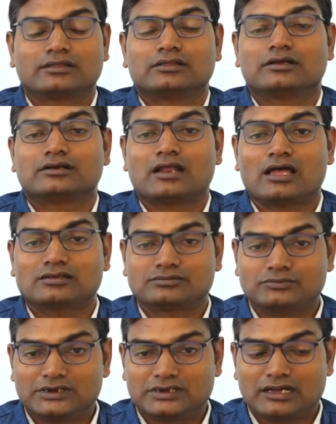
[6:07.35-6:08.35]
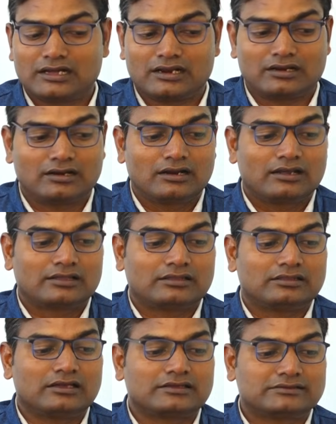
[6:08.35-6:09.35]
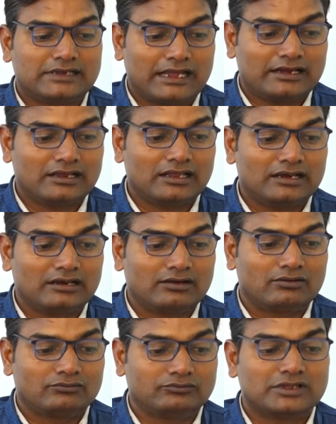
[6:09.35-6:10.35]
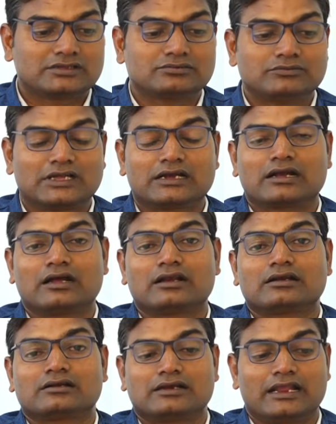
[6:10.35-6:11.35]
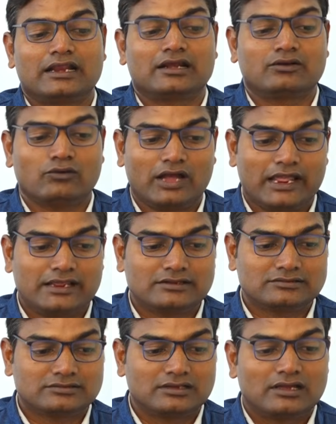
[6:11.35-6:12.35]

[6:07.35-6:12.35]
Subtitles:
the transmitter, the channel which may contain noise,